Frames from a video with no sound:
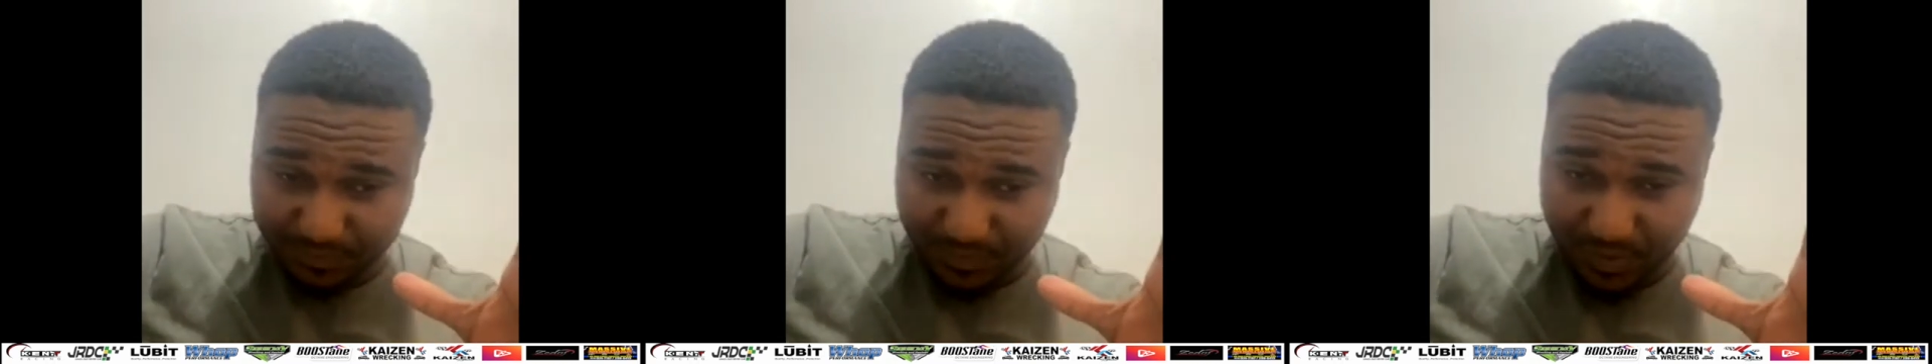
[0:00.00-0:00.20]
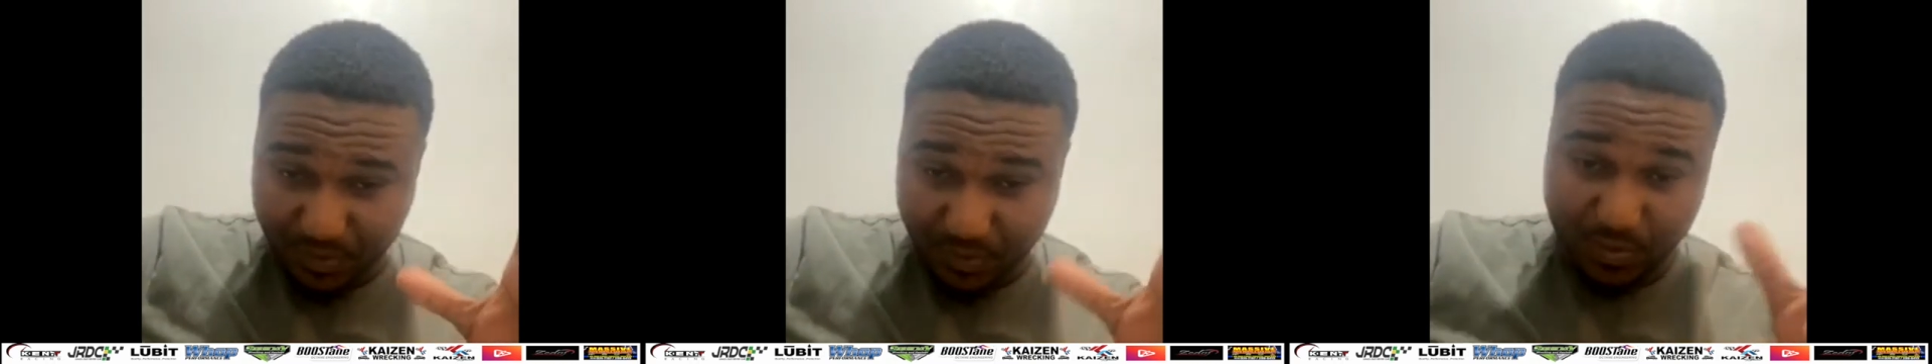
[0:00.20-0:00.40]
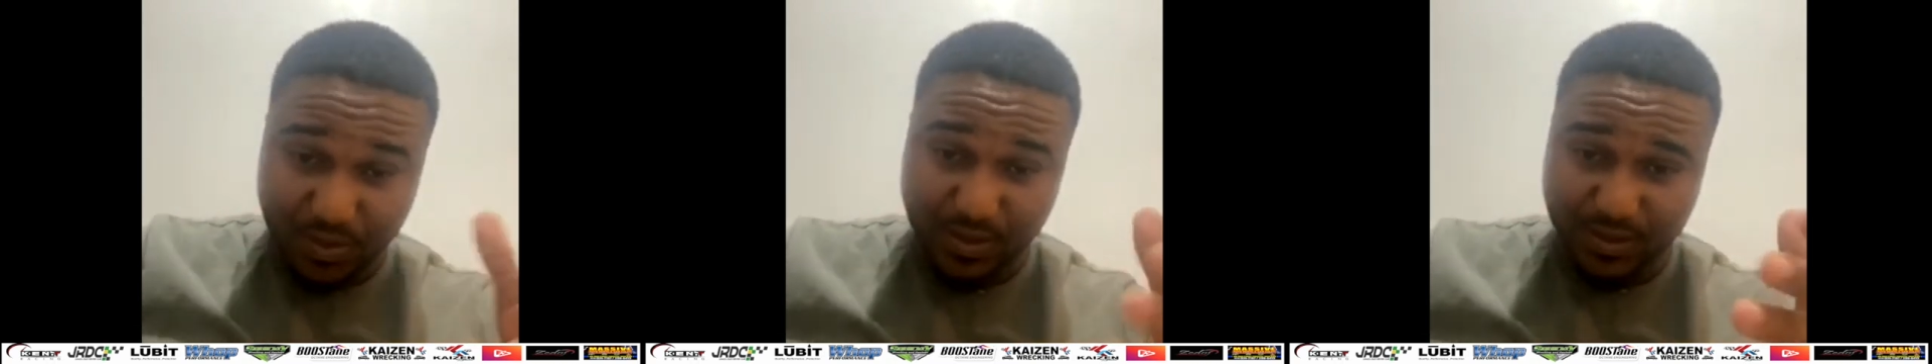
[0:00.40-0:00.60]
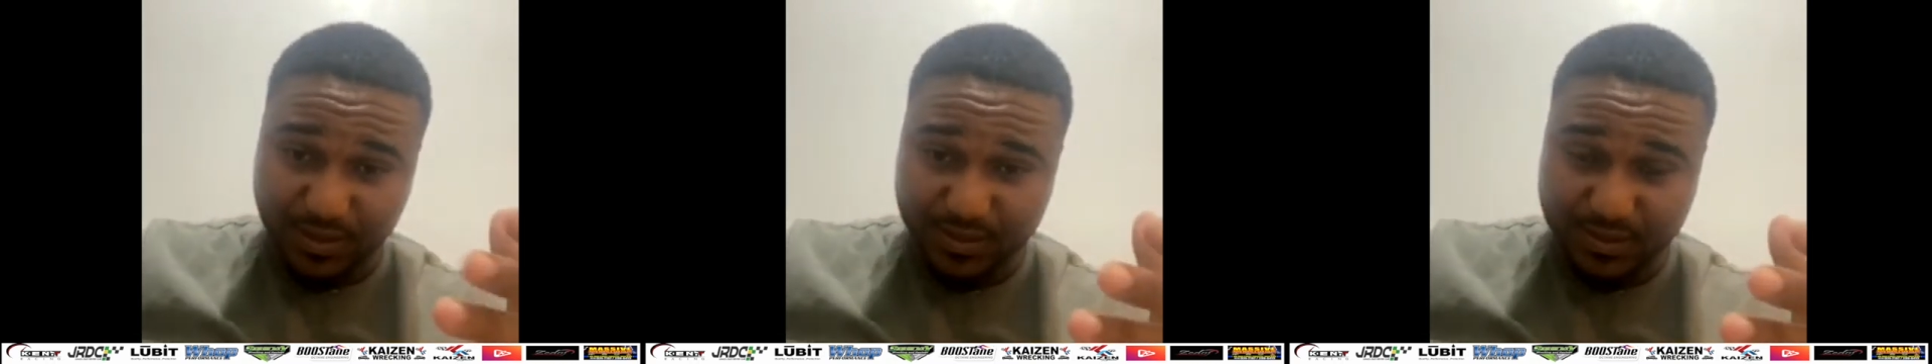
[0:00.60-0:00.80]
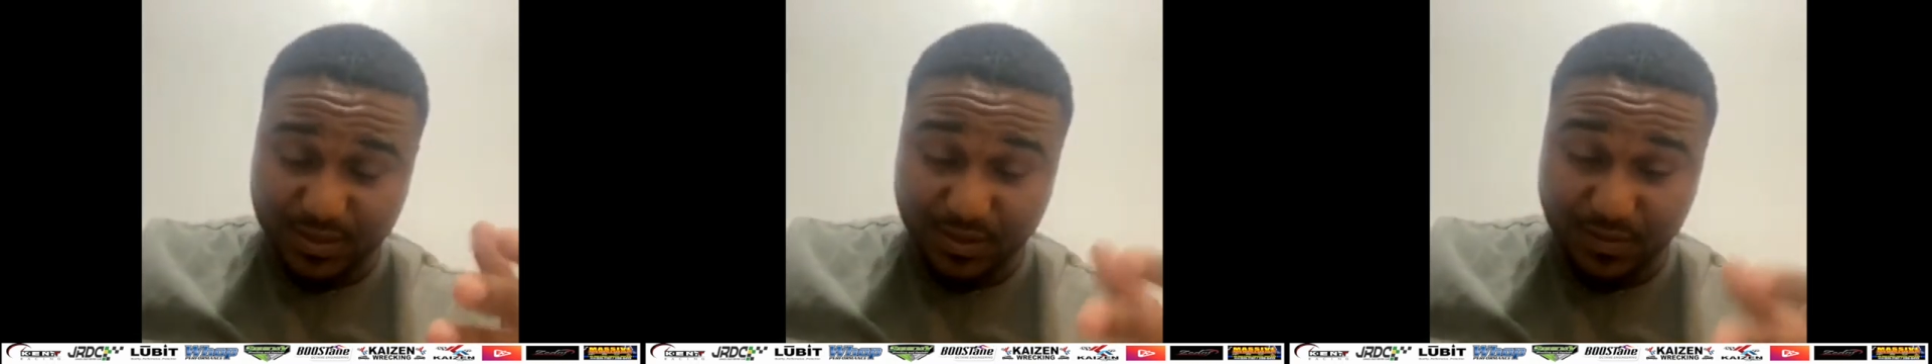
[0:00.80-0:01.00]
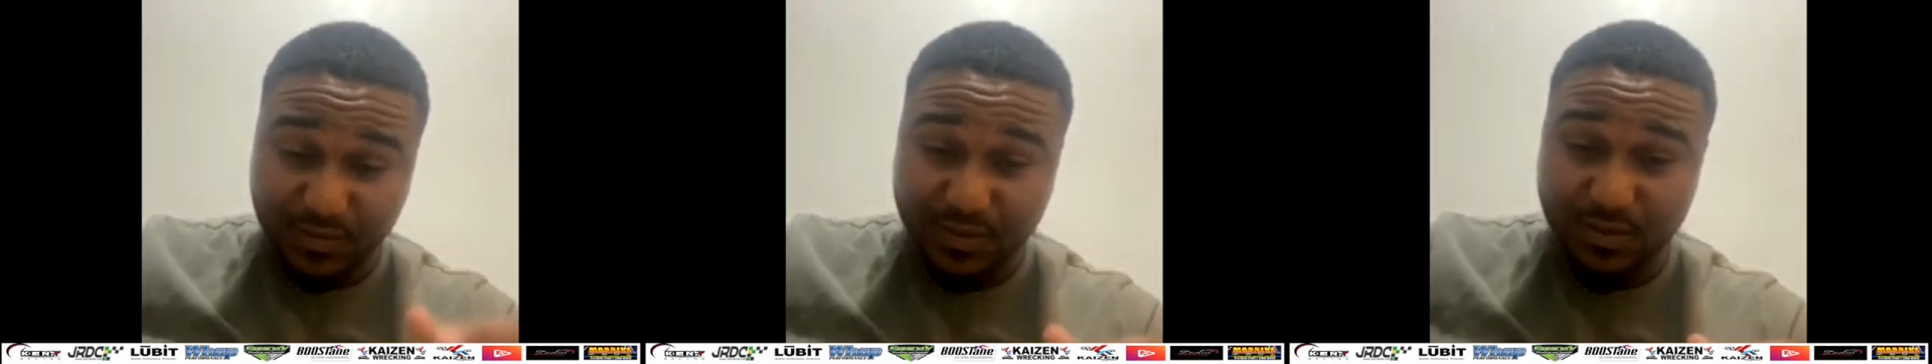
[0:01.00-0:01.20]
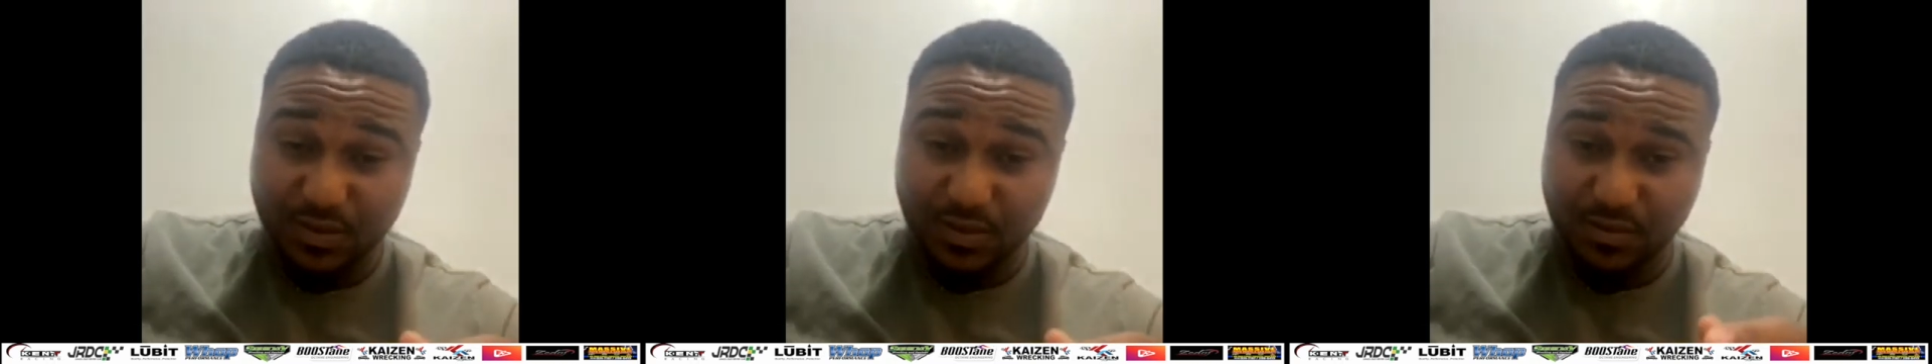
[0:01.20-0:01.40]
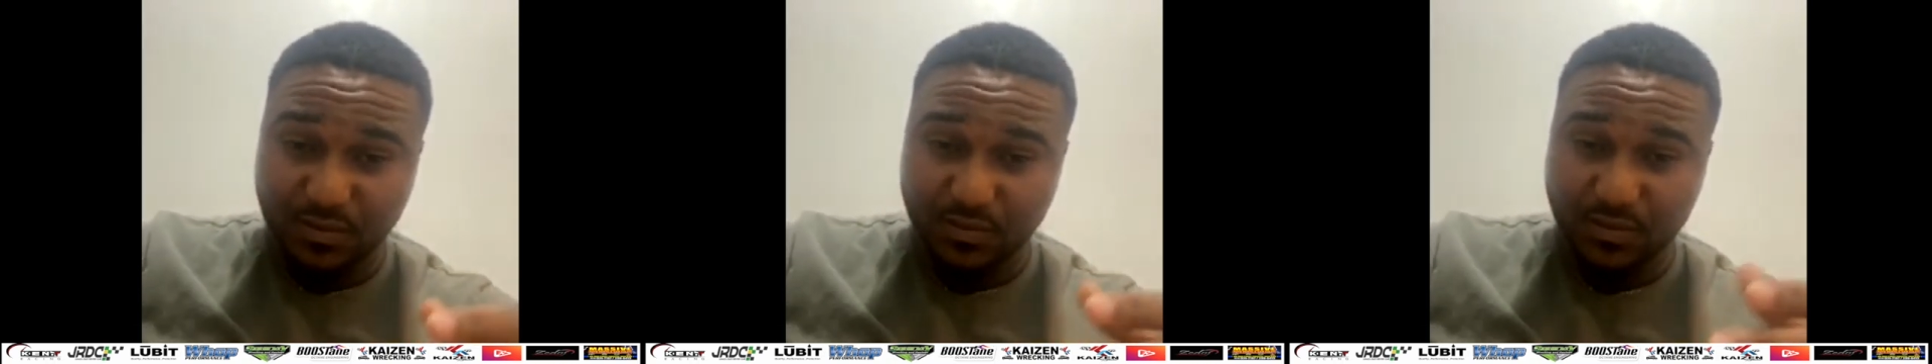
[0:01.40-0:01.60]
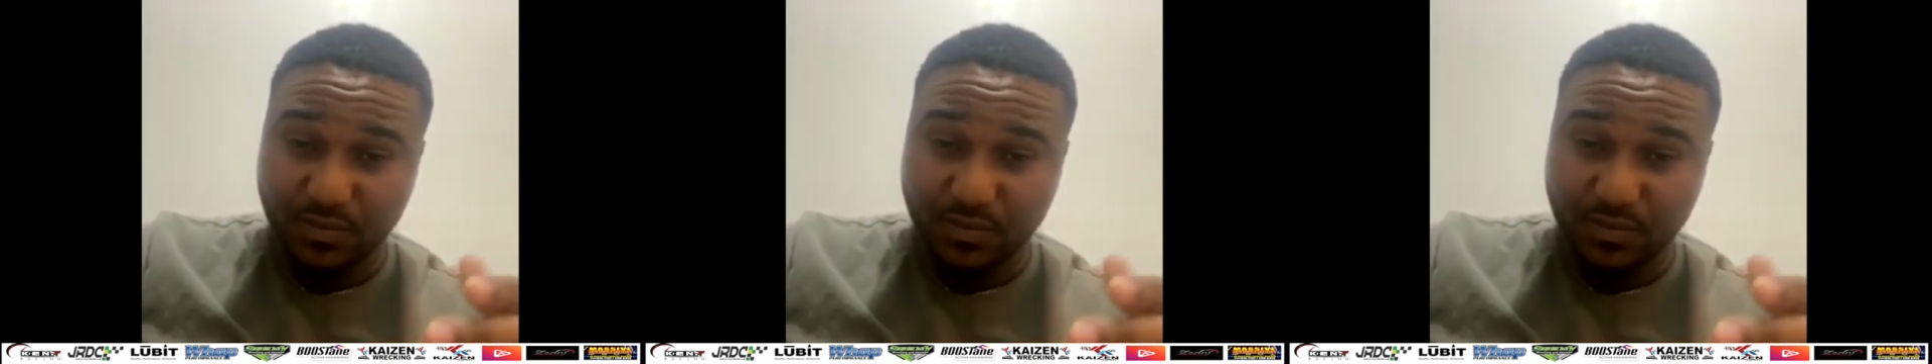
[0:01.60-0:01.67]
work itself is done